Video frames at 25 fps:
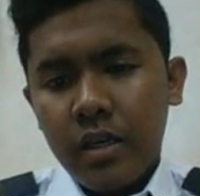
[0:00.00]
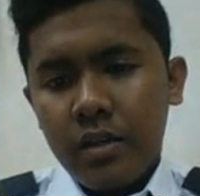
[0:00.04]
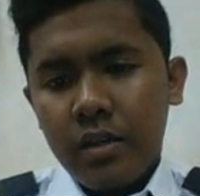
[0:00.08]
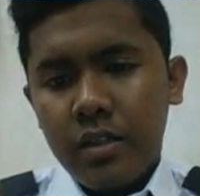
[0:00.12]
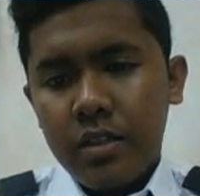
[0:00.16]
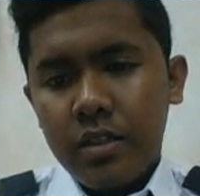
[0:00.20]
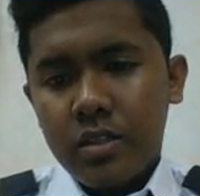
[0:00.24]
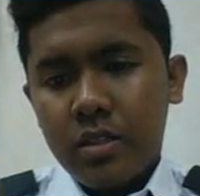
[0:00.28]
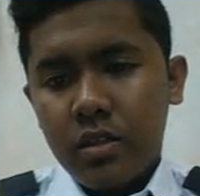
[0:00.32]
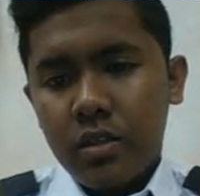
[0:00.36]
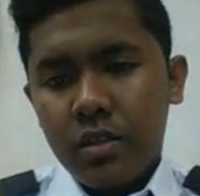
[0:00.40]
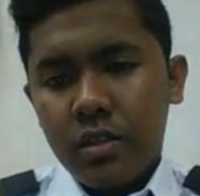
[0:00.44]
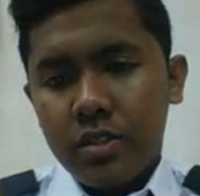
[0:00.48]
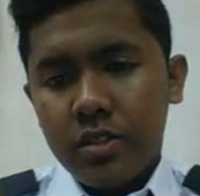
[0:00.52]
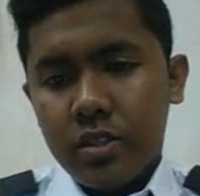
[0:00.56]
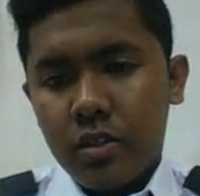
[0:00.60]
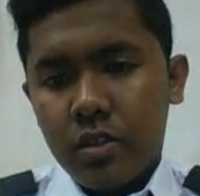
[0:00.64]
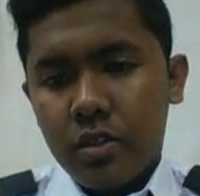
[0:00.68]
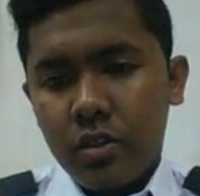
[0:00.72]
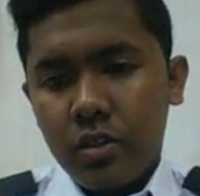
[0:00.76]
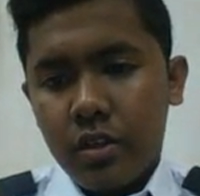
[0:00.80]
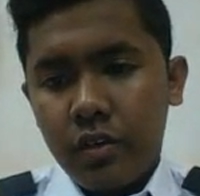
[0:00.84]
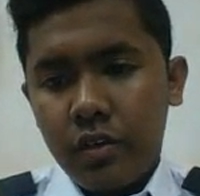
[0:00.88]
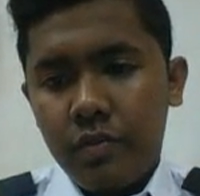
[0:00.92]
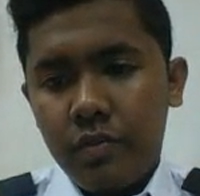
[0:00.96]
This causes
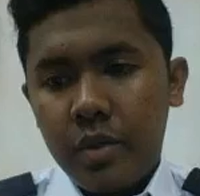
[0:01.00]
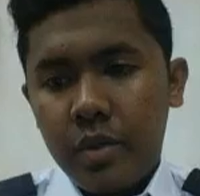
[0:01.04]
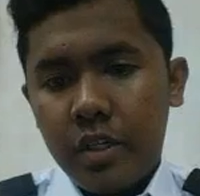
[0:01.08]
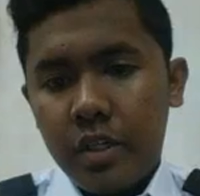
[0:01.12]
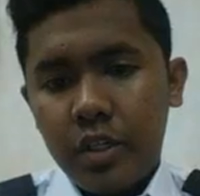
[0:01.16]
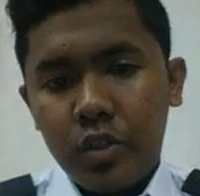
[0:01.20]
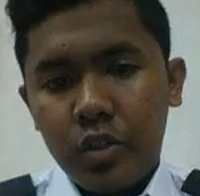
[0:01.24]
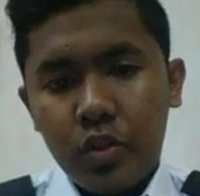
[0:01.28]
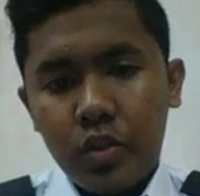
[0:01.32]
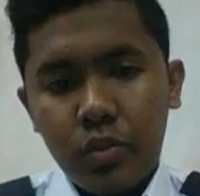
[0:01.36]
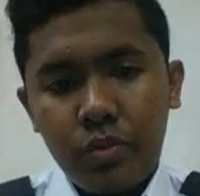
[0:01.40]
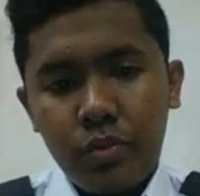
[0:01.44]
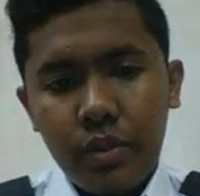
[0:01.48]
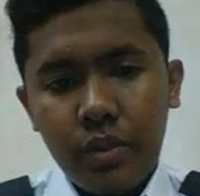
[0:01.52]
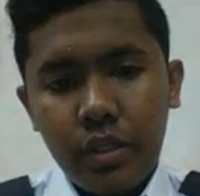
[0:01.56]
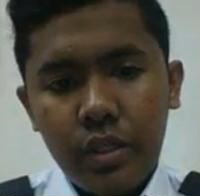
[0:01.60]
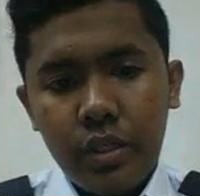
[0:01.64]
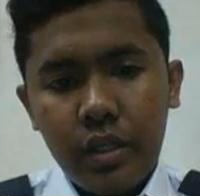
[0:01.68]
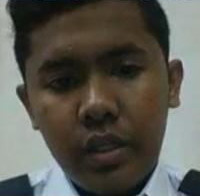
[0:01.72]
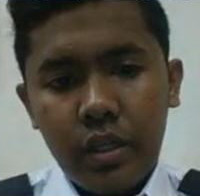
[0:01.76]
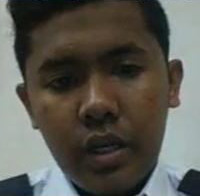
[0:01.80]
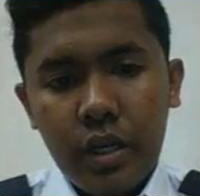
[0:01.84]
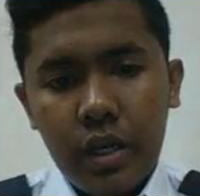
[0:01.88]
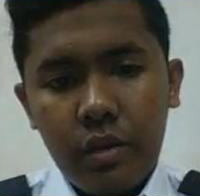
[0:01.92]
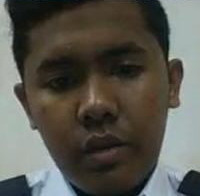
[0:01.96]
concave mirror to
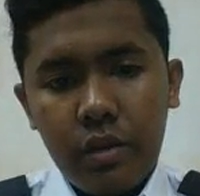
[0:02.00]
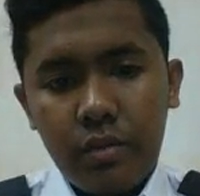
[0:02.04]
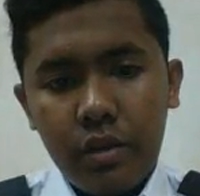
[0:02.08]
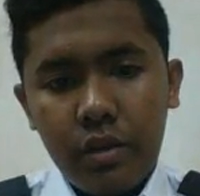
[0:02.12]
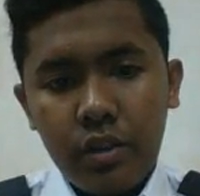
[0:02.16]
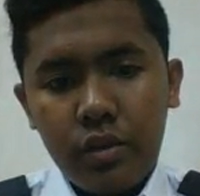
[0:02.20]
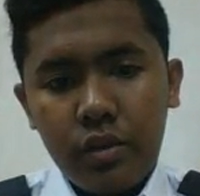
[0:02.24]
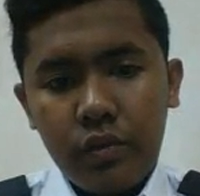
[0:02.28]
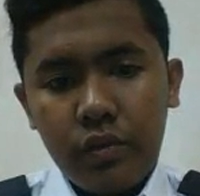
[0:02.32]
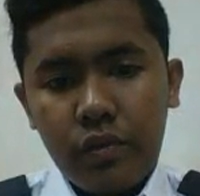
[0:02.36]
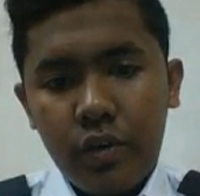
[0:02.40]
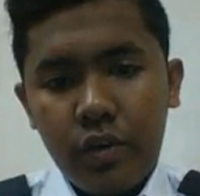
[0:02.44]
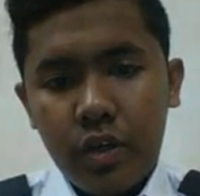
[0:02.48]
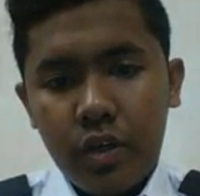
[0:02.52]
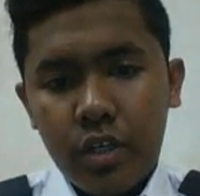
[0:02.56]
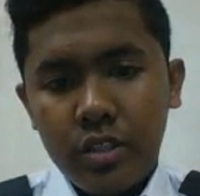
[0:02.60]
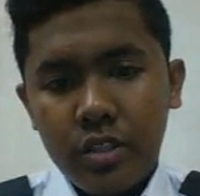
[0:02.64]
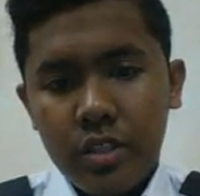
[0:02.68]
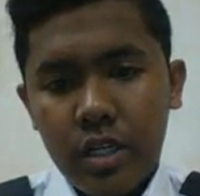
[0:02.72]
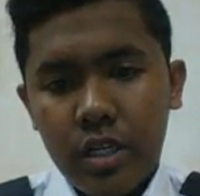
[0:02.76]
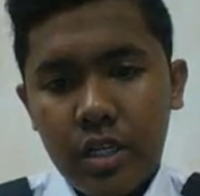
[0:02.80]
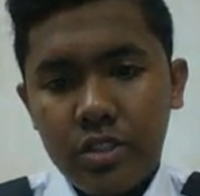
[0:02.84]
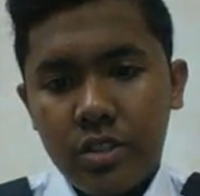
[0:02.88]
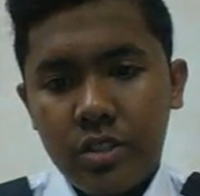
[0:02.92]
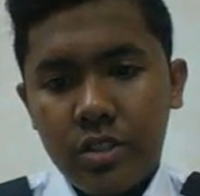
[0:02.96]
be able to
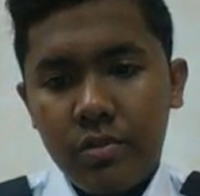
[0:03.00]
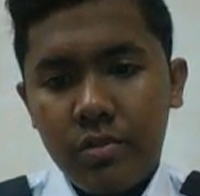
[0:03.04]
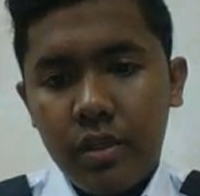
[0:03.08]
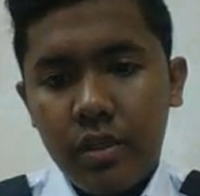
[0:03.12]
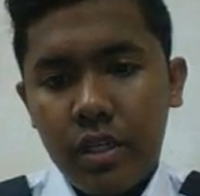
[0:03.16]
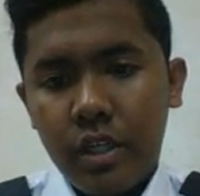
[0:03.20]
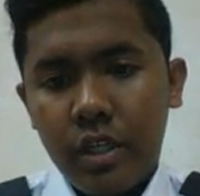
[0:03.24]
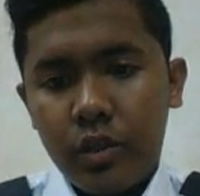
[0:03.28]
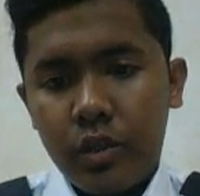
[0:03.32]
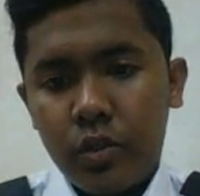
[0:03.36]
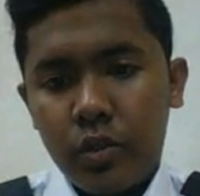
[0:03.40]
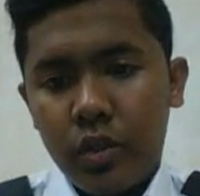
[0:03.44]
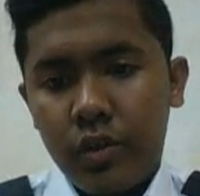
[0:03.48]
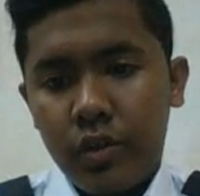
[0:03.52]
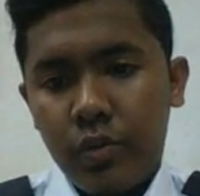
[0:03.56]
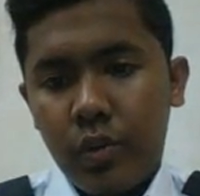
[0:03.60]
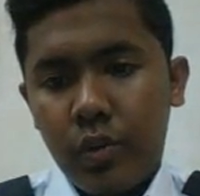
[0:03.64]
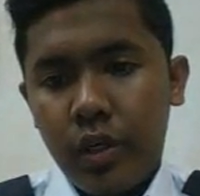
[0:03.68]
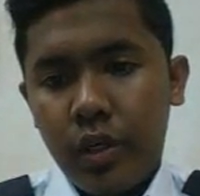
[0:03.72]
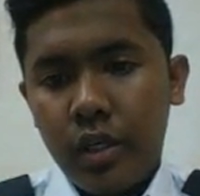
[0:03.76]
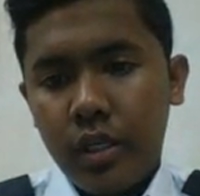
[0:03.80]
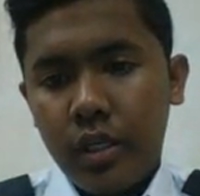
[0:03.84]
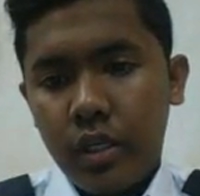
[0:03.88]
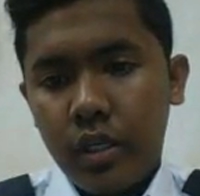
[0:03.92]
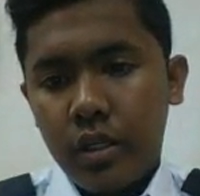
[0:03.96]
focus light similar to the
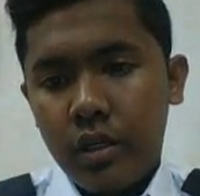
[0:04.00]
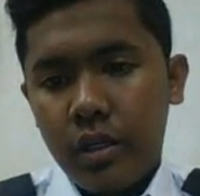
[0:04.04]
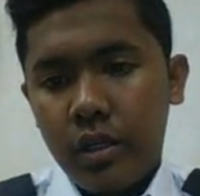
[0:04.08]
way